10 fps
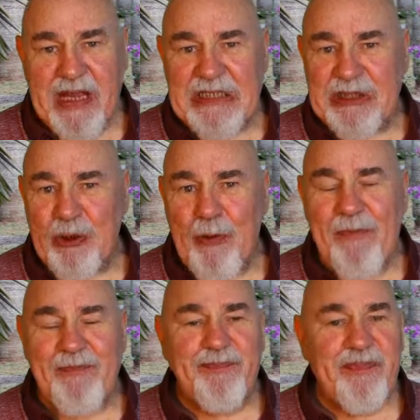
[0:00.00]

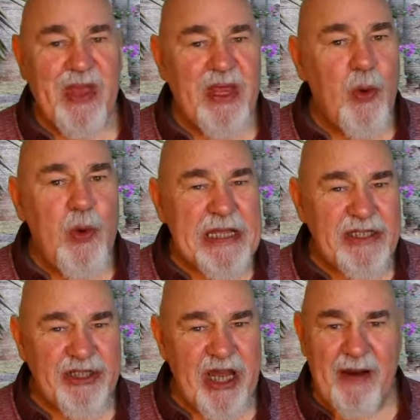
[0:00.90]
So the
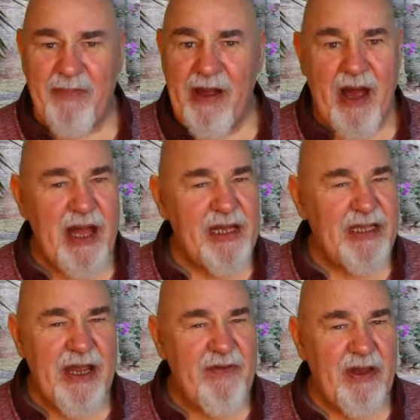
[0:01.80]
wheat germ, I had
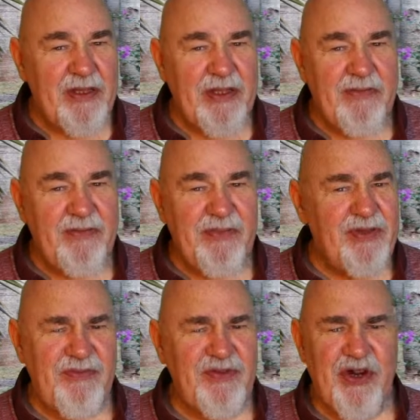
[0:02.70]
never
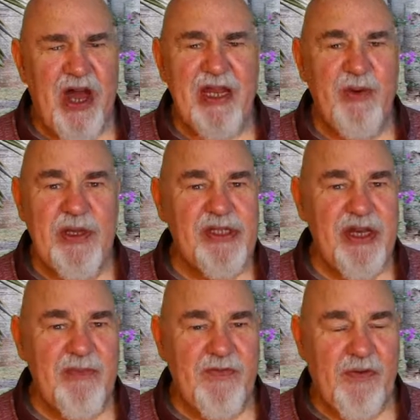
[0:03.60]
tried wheat
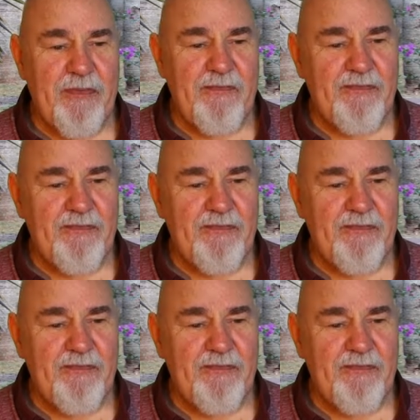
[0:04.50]
germ before.